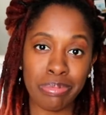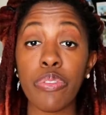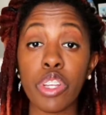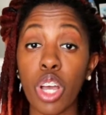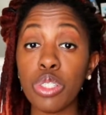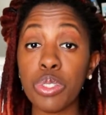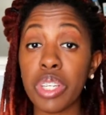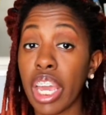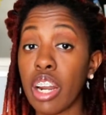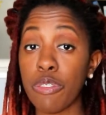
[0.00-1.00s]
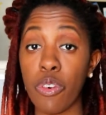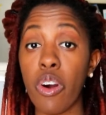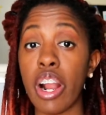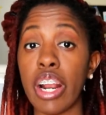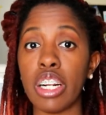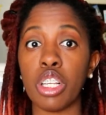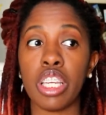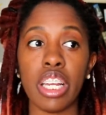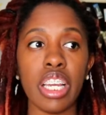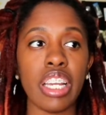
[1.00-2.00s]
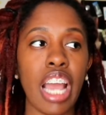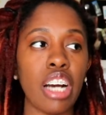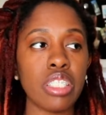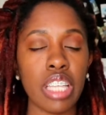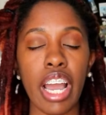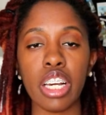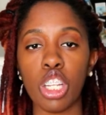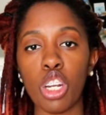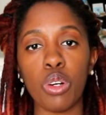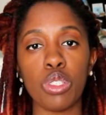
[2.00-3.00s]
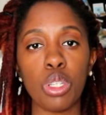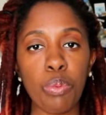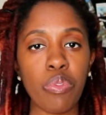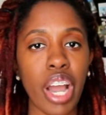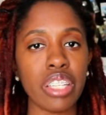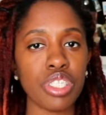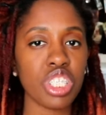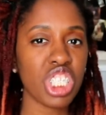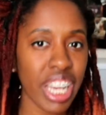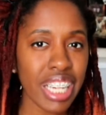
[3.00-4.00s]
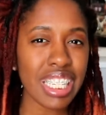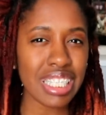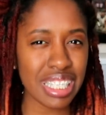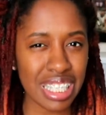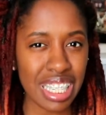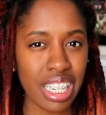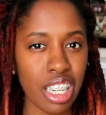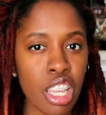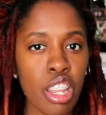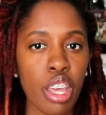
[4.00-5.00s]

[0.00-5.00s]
For those who can't afford getting an outside clinical supervisor, check and see